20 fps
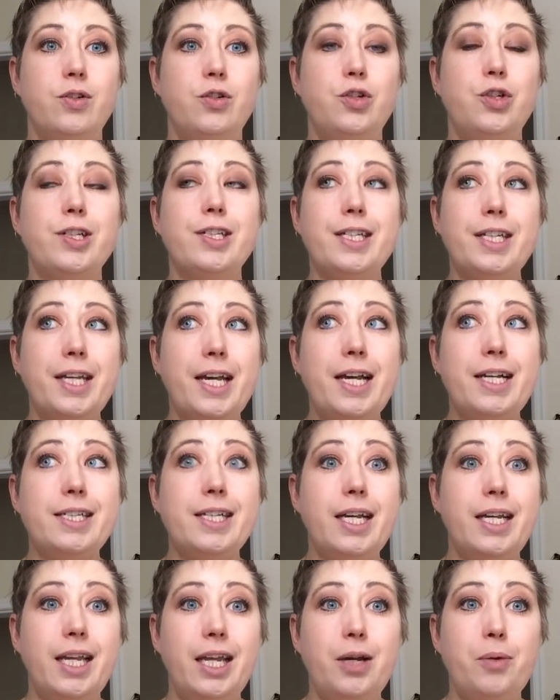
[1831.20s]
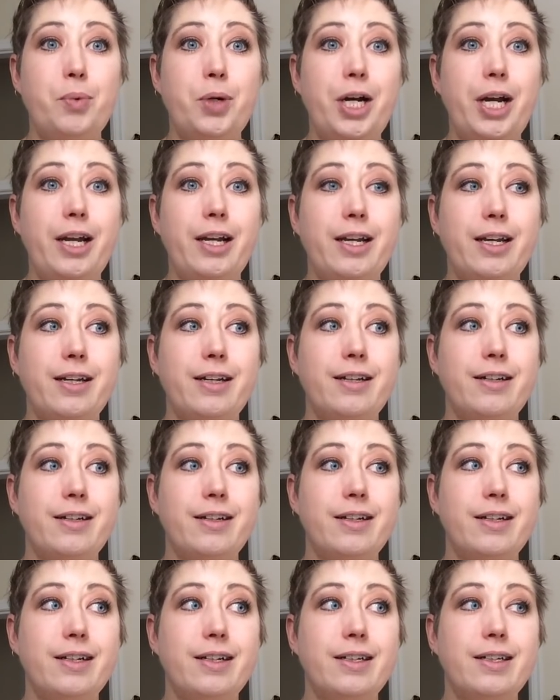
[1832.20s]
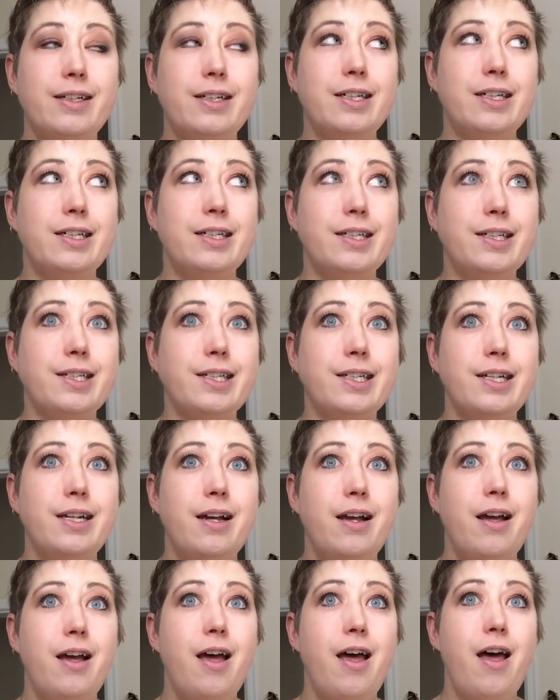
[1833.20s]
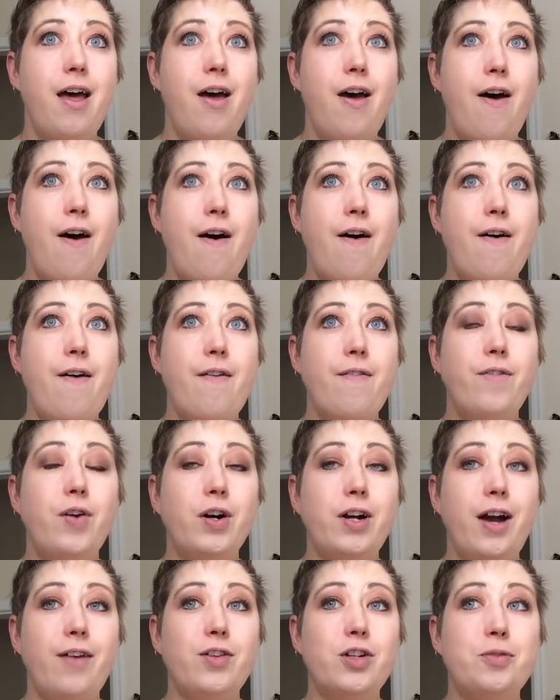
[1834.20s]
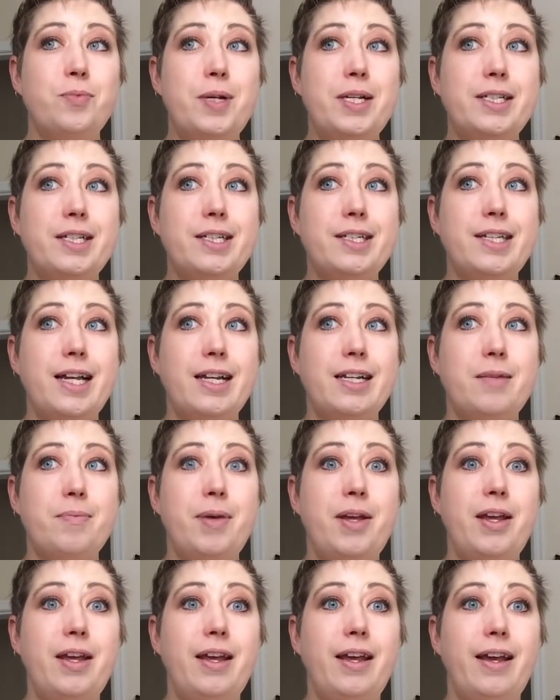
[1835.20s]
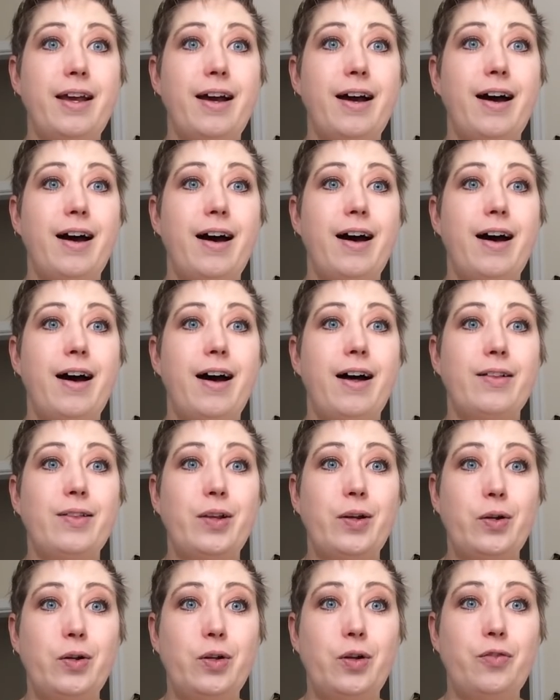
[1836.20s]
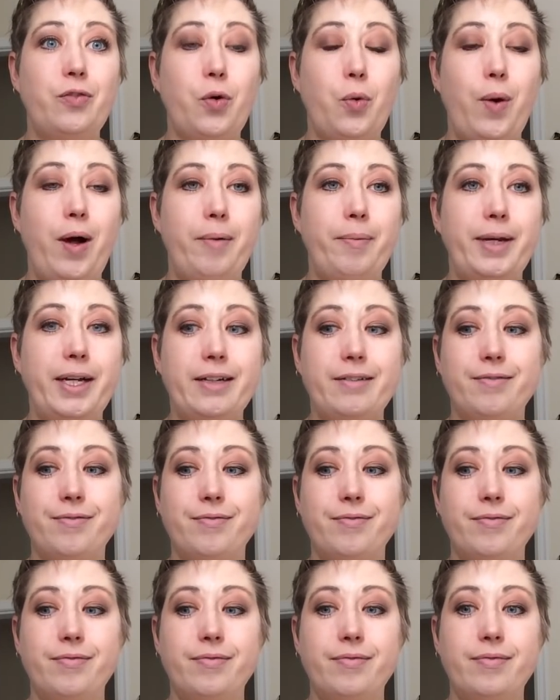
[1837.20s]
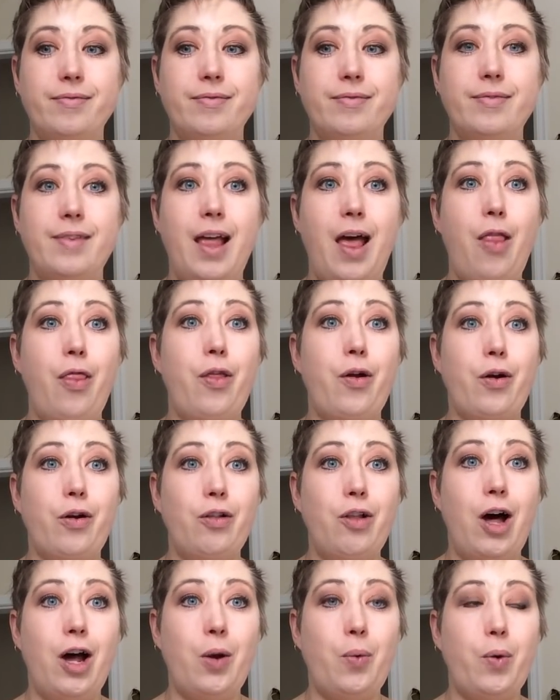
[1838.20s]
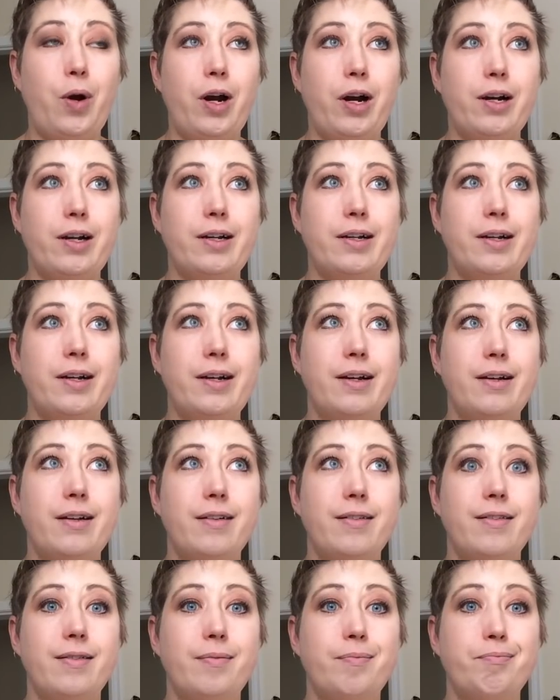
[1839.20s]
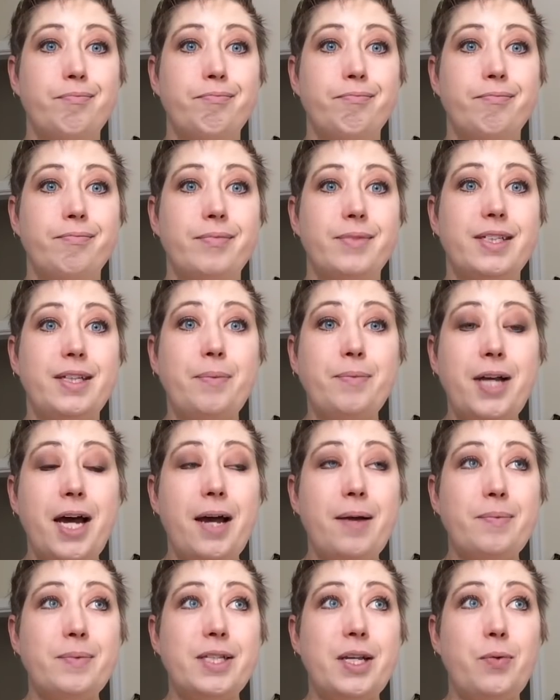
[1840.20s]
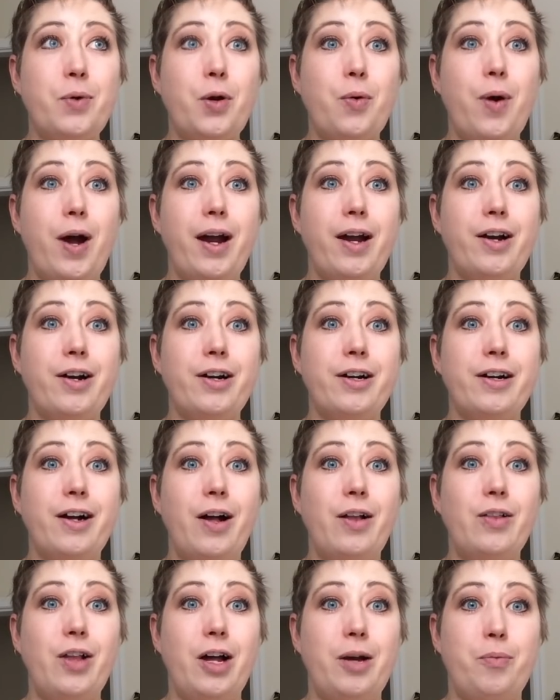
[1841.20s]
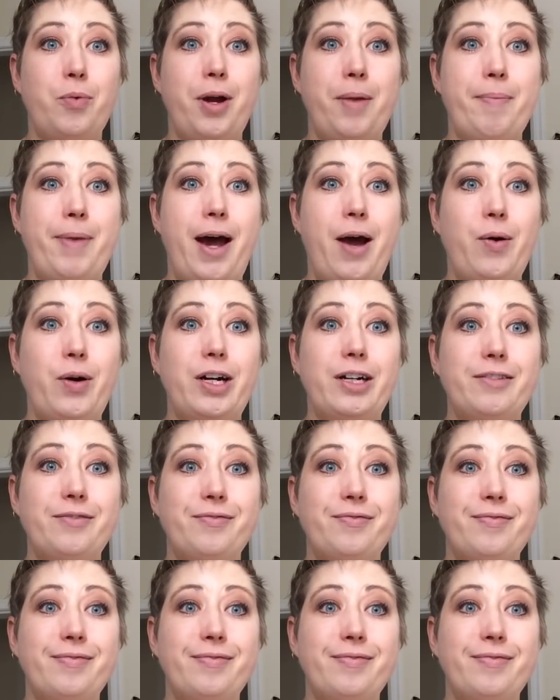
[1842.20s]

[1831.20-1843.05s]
Just in case I need a break, because full coverage pieces tend to be a little overwhelming. They're a lot of work. Sometimes they require a lot of brain power